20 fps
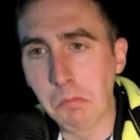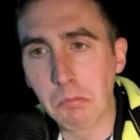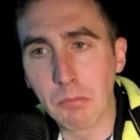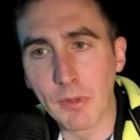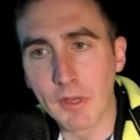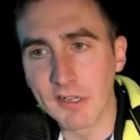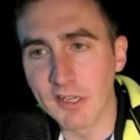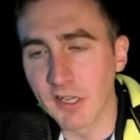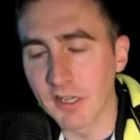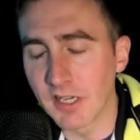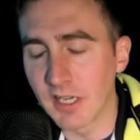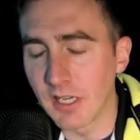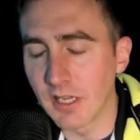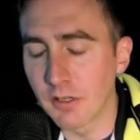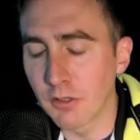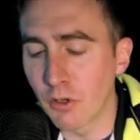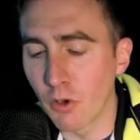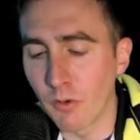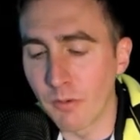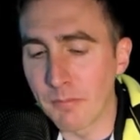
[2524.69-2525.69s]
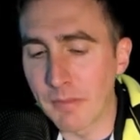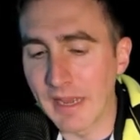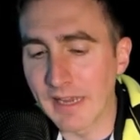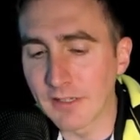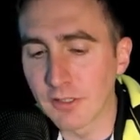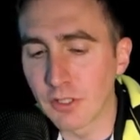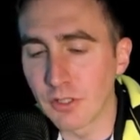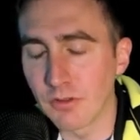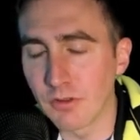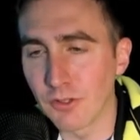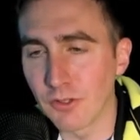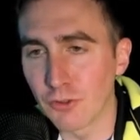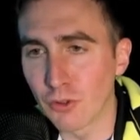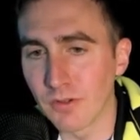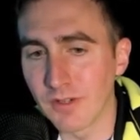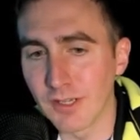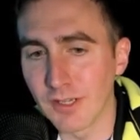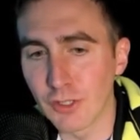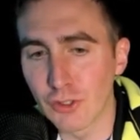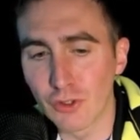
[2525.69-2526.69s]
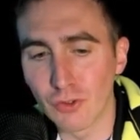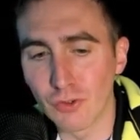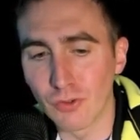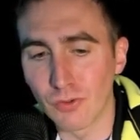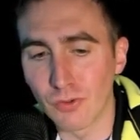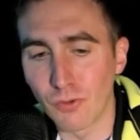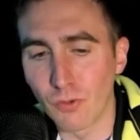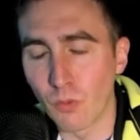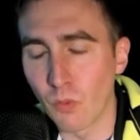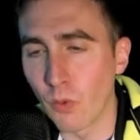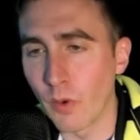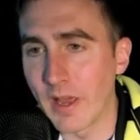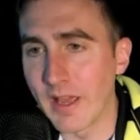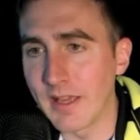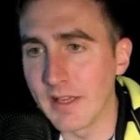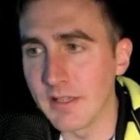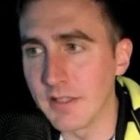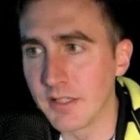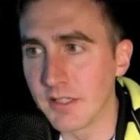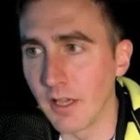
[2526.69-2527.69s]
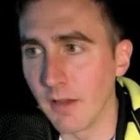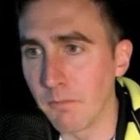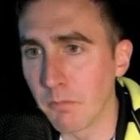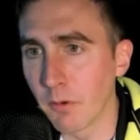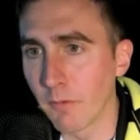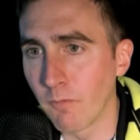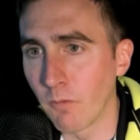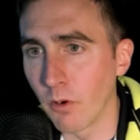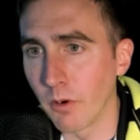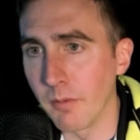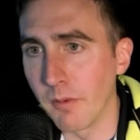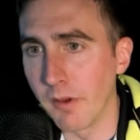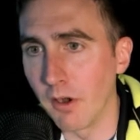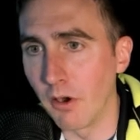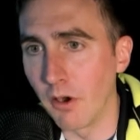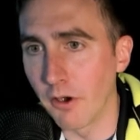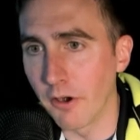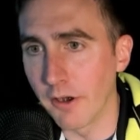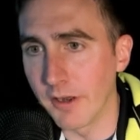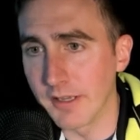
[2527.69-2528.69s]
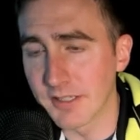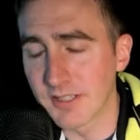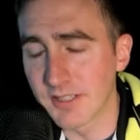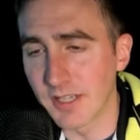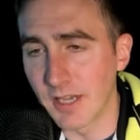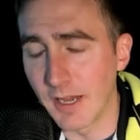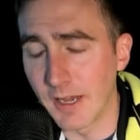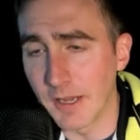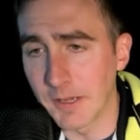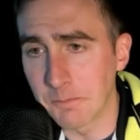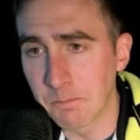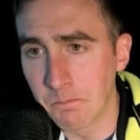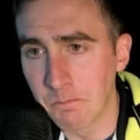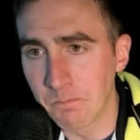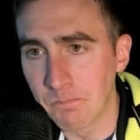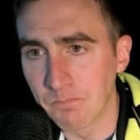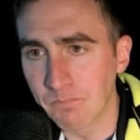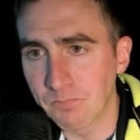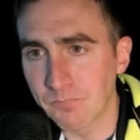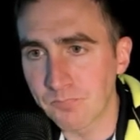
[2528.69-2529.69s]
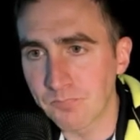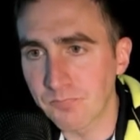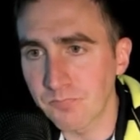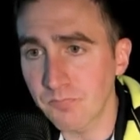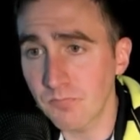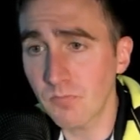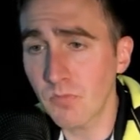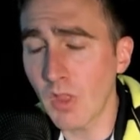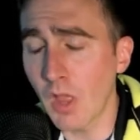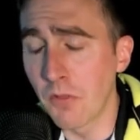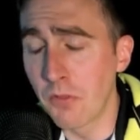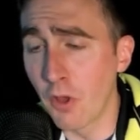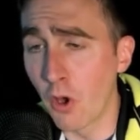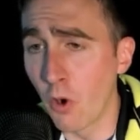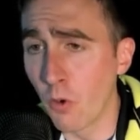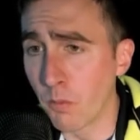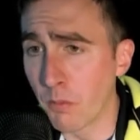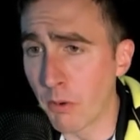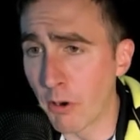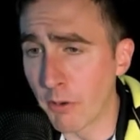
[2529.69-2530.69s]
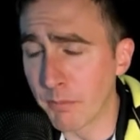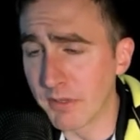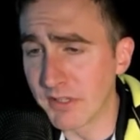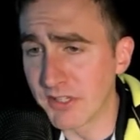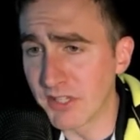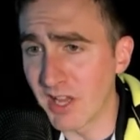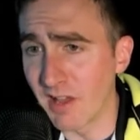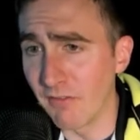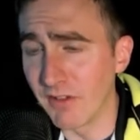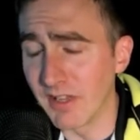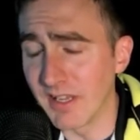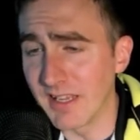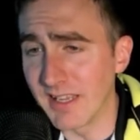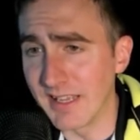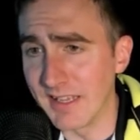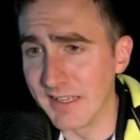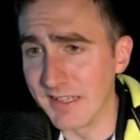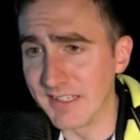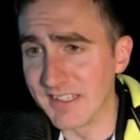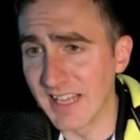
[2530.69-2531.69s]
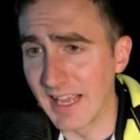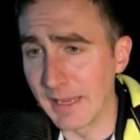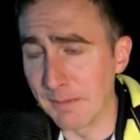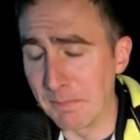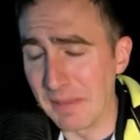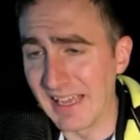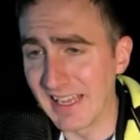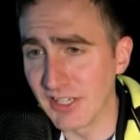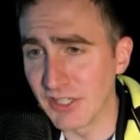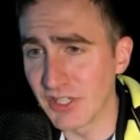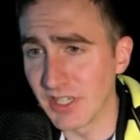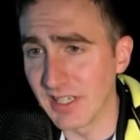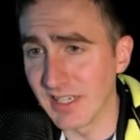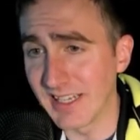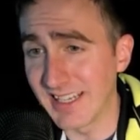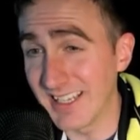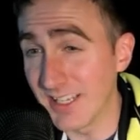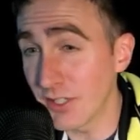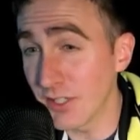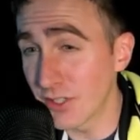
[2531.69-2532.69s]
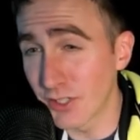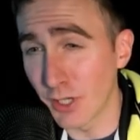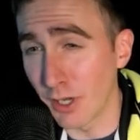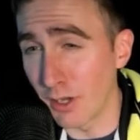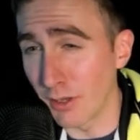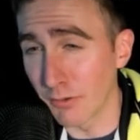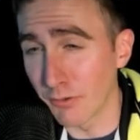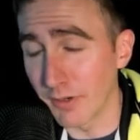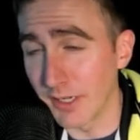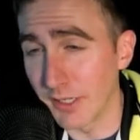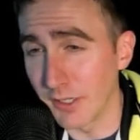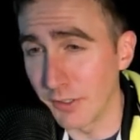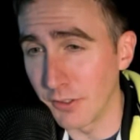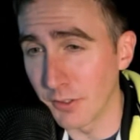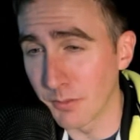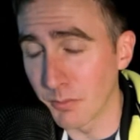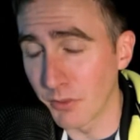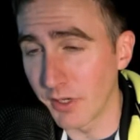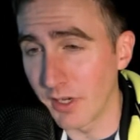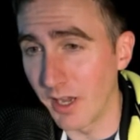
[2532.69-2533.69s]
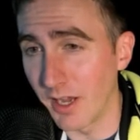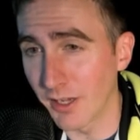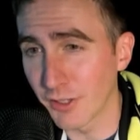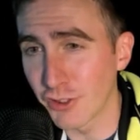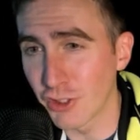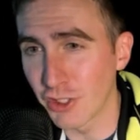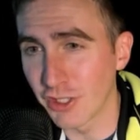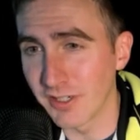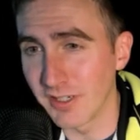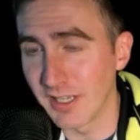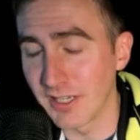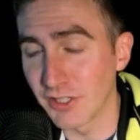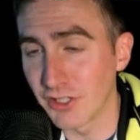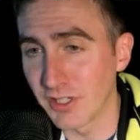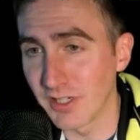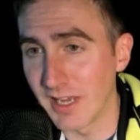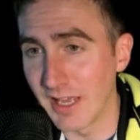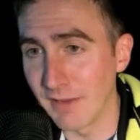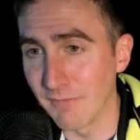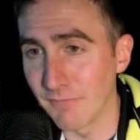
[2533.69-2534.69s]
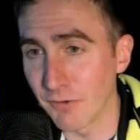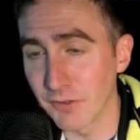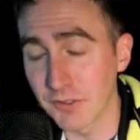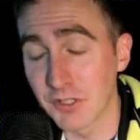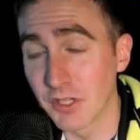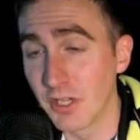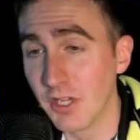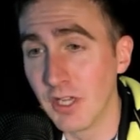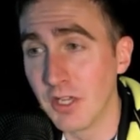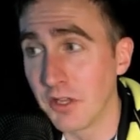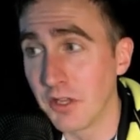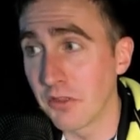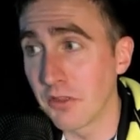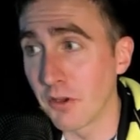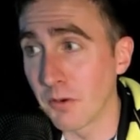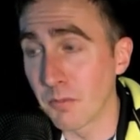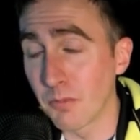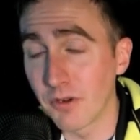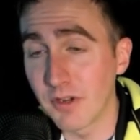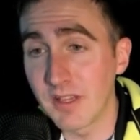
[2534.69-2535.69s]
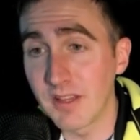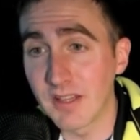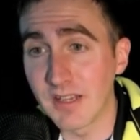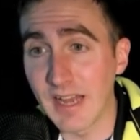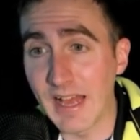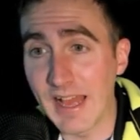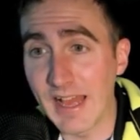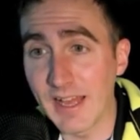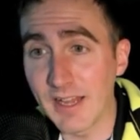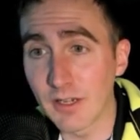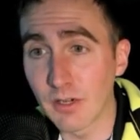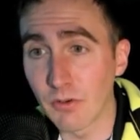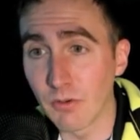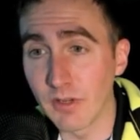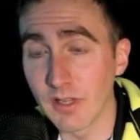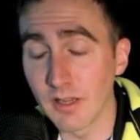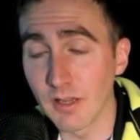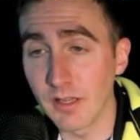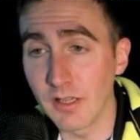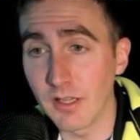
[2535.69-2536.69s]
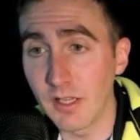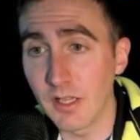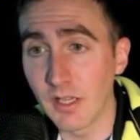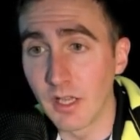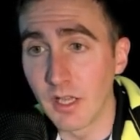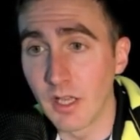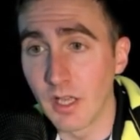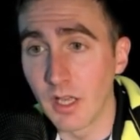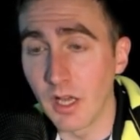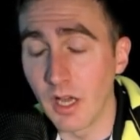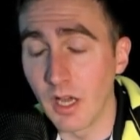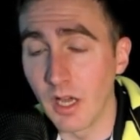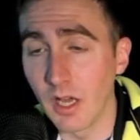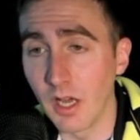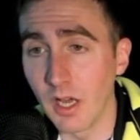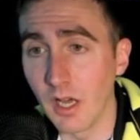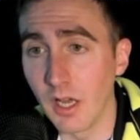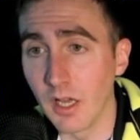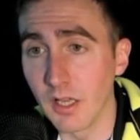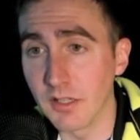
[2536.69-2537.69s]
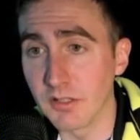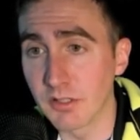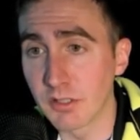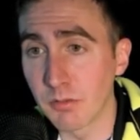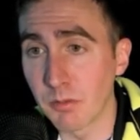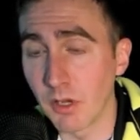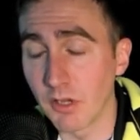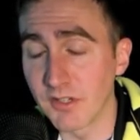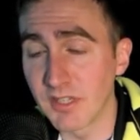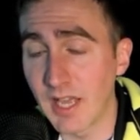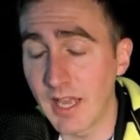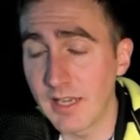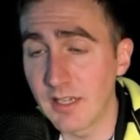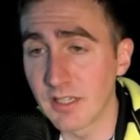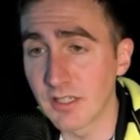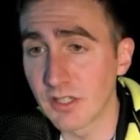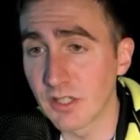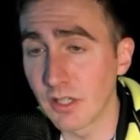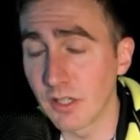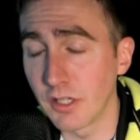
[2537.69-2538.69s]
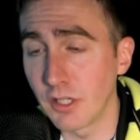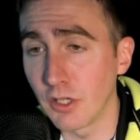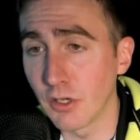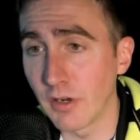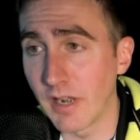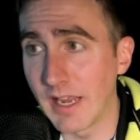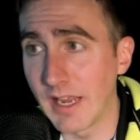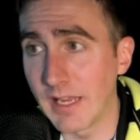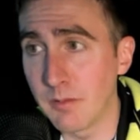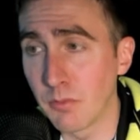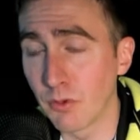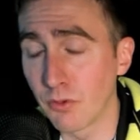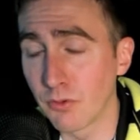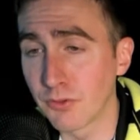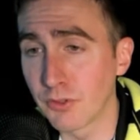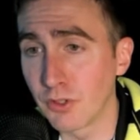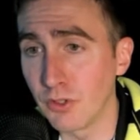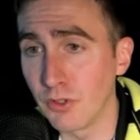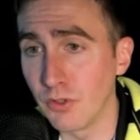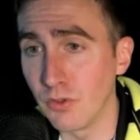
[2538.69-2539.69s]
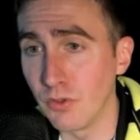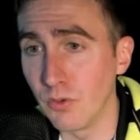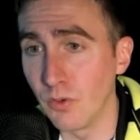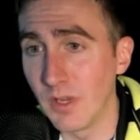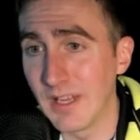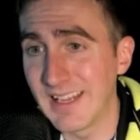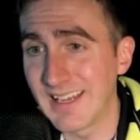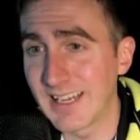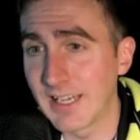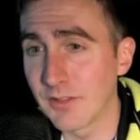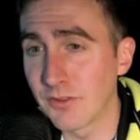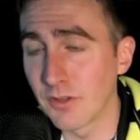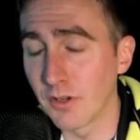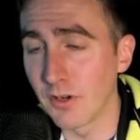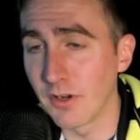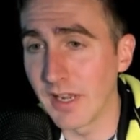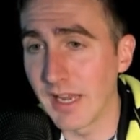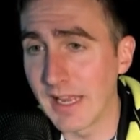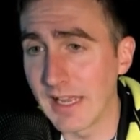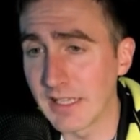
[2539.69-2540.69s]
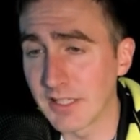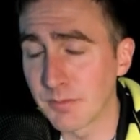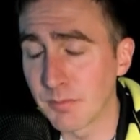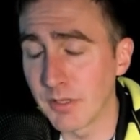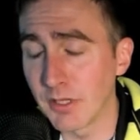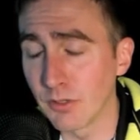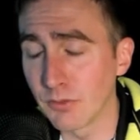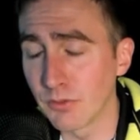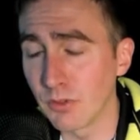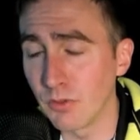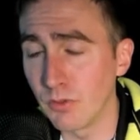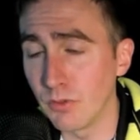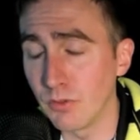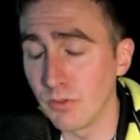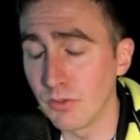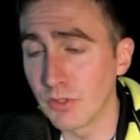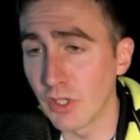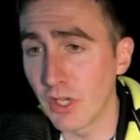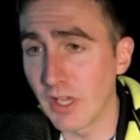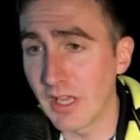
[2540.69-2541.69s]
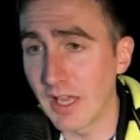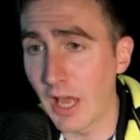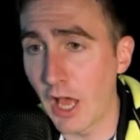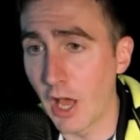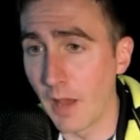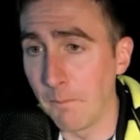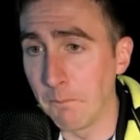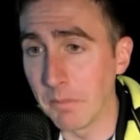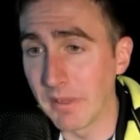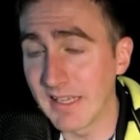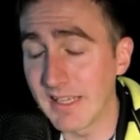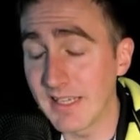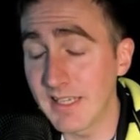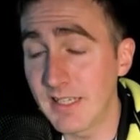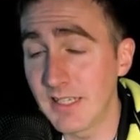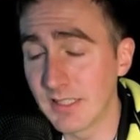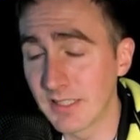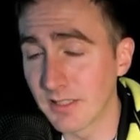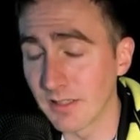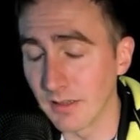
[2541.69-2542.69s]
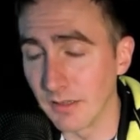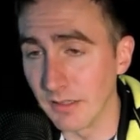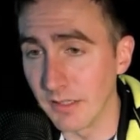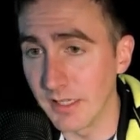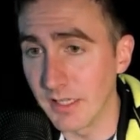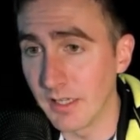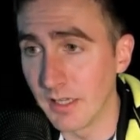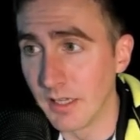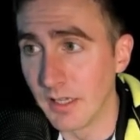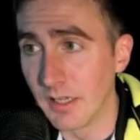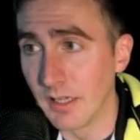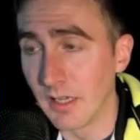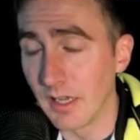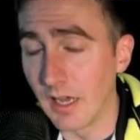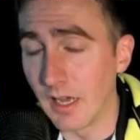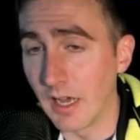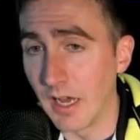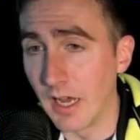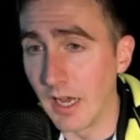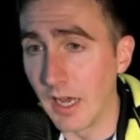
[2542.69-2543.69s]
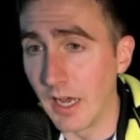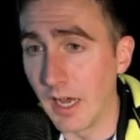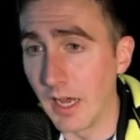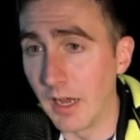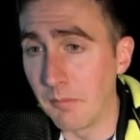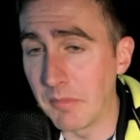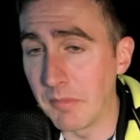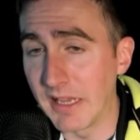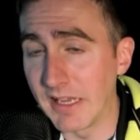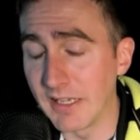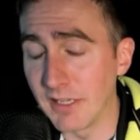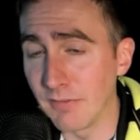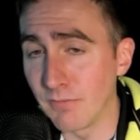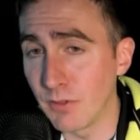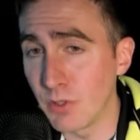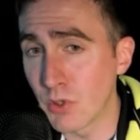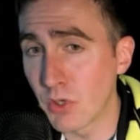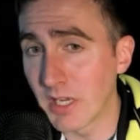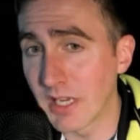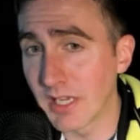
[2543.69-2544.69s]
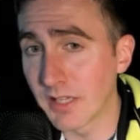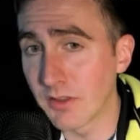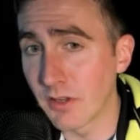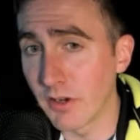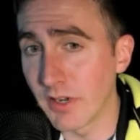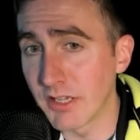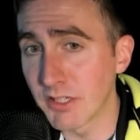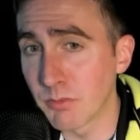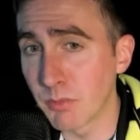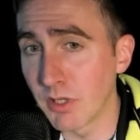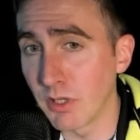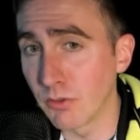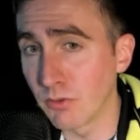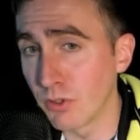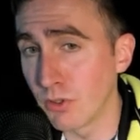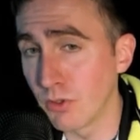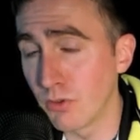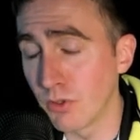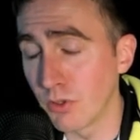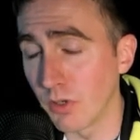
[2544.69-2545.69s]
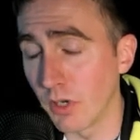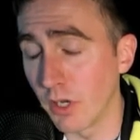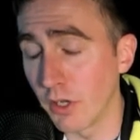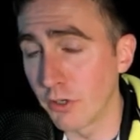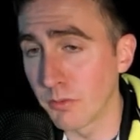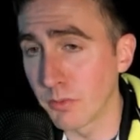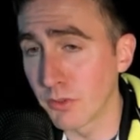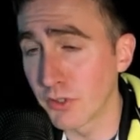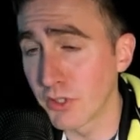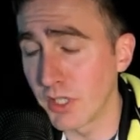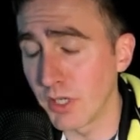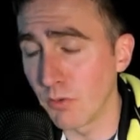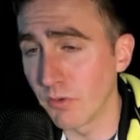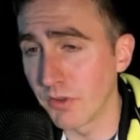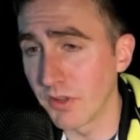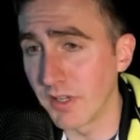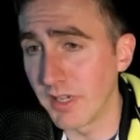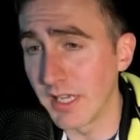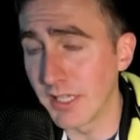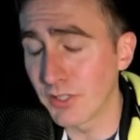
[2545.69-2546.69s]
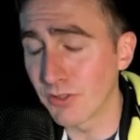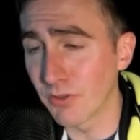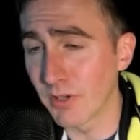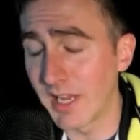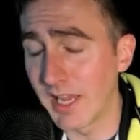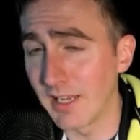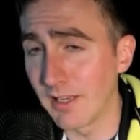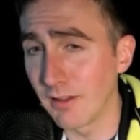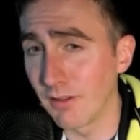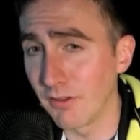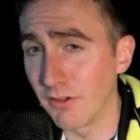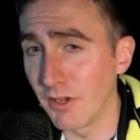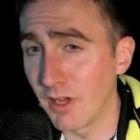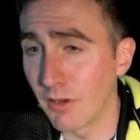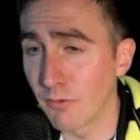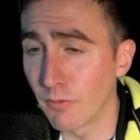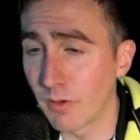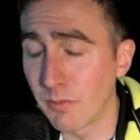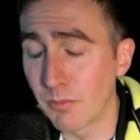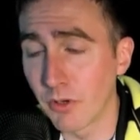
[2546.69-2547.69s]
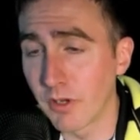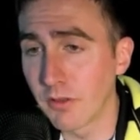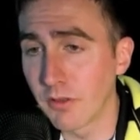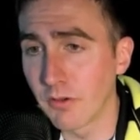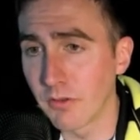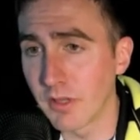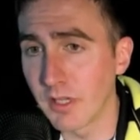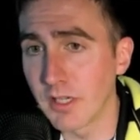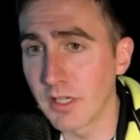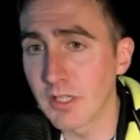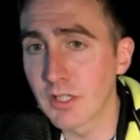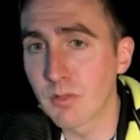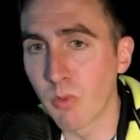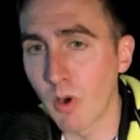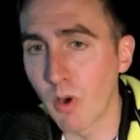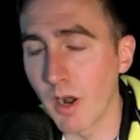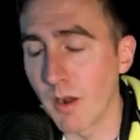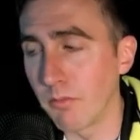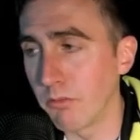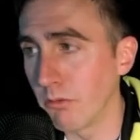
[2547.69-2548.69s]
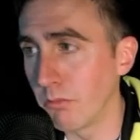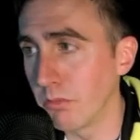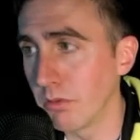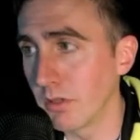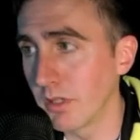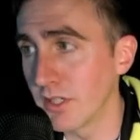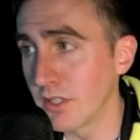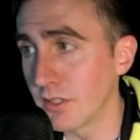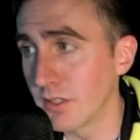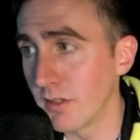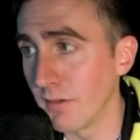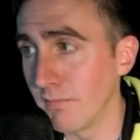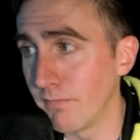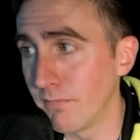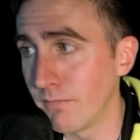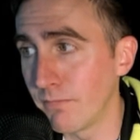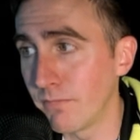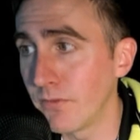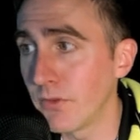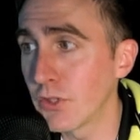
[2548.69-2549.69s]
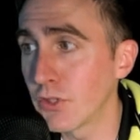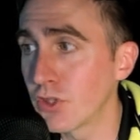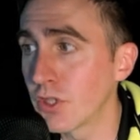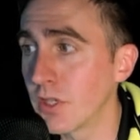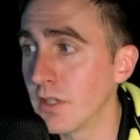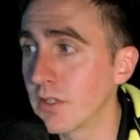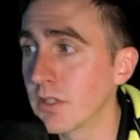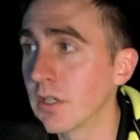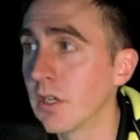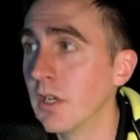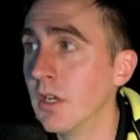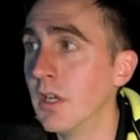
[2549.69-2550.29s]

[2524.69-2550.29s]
But again, going back to the traditional ways of performing RSI, the whole purpose of it is a patient is tolerating your pre-oxygenation efforts. They're breathing adequately and spontaneously. You're able to get their SpO2s up easily. And if you can get their SpO2 to 100% with a nasal cannula non-rebreather, then it's probably sufficient.